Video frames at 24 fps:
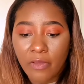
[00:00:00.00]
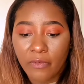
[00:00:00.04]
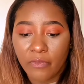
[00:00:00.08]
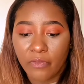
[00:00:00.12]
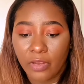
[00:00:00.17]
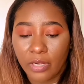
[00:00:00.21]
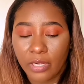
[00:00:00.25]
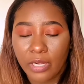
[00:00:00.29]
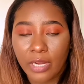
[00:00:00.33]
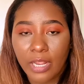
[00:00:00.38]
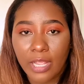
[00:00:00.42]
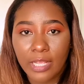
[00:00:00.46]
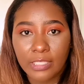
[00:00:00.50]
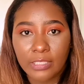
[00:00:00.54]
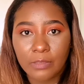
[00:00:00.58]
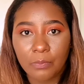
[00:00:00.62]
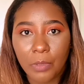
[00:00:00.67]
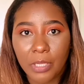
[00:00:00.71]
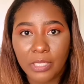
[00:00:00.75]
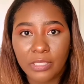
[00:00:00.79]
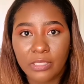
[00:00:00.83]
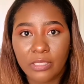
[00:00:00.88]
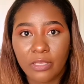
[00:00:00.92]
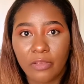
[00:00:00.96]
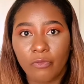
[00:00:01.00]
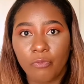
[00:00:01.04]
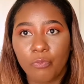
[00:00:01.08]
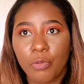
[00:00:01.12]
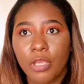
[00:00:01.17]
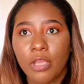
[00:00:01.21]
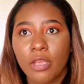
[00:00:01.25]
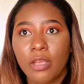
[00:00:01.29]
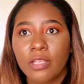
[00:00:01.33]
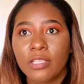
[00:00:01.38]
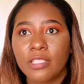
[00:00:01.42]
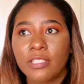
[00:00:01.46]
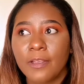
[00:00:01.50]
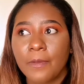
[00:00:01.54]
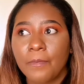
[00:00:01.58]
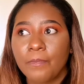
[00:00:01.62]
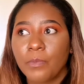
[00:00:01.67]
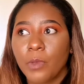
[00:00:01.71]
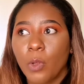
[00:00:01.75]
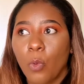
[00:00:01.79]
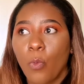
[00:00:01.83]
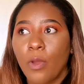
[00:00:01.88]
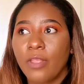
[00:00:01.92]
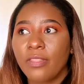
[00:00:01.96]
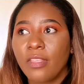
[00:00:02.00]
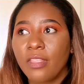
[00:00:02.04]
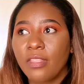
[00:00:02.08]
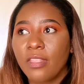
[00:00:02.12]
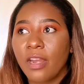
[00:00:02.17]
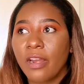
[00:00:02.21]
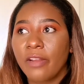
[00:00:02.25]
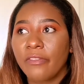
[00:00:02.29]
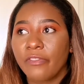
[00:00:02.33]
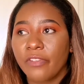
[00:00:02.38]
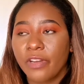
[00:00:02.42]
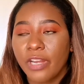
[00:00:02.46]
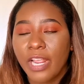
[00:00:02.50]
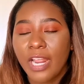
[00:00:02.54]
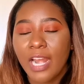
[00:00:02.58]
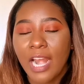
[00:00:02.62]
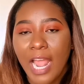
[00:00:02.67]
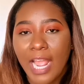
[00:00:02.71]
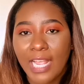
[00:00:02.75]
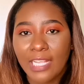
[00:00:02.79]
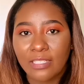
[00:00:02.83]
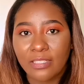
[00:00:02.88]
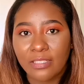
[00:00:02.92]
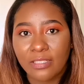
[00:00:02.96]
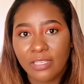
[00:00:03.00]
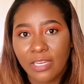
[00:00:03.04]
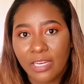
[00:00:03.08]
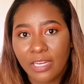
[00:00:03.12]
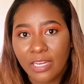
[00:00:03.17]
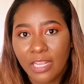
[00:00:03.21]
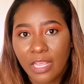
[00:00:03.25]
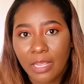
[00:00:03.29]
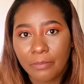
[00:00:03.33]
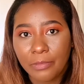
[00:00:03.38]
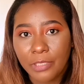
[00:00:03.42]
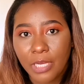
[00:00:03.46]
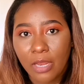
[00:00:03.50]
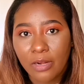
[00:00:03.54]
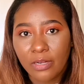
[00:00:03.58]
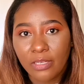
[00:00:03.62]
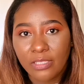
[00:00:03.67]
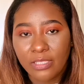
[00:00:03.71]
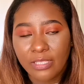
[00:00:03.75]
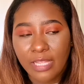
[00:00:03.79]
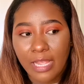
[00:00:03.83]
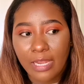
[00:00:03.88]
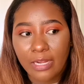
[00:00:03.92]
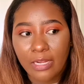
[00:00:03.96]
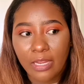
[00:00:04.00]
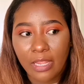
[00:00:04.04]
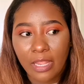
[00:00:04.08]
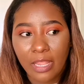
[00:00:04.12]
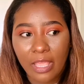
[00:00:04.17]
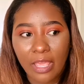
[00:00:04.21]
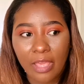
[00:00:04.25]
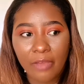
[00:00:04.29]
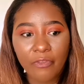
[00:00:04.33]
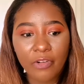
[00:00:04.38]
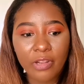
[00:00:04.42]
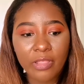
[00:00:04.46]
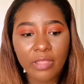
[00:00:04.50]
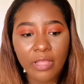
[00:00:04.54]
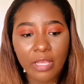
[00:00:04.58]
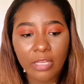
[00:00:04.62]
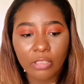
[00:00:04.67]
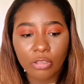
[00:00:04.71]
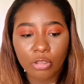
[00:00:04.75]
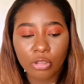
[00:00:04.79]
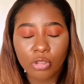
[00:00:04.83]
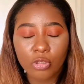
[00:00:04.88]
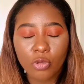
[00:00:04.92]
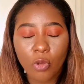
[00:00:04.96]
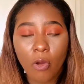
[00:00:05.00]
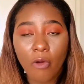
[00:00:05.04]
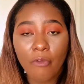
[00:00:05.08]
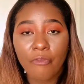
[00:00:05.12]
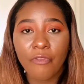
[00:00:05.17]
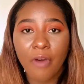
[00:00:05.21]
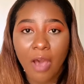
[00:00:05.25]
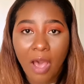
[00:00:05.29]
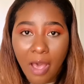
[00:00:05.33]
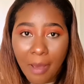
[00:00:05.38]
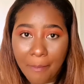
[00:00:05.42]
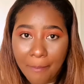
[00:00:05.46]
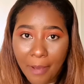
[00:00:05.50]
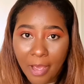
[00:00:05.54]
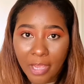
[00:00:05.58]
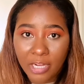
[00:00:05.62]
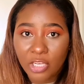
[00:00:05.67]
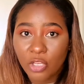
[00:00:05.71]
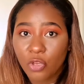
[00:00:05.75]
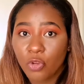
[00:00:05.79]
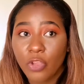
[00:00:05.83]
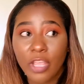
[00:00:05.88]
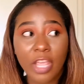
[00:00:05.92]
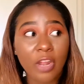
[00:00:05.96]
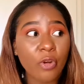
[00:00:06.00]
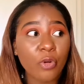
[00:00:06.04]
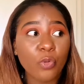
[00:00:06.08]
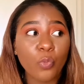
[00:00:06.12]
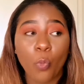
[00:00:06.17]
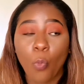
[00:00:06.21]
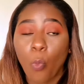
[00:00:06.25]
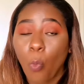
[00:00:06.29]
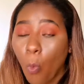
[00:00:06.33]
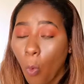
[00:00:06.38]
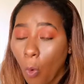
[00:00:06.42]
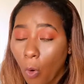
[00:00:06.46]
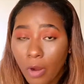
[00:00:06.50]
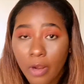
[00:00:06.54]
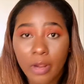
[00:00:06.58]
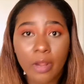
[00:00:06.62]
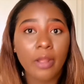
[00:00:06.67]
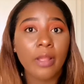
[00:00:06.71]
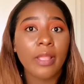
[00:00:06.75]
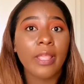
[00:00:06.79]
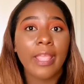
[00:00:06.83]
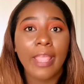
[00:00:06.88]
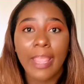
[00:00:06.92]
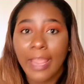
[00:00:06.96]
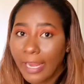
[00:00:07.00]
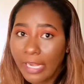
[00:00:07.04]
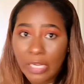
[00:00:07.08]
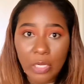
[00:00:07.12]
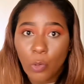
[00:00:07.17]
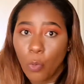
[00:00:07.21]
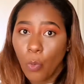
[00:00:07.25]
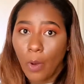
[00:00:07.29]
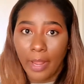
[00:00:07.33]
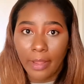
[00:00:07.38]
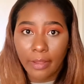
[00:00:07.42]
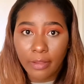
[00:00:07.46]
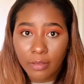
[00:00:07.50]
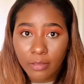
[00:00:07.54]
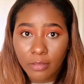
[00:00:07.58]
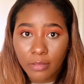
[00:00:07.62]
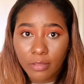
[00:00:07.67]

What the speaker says: very expensive, because one thing that I've realized in Cape Town is that everything is so far apart. You cannot walk anywhere.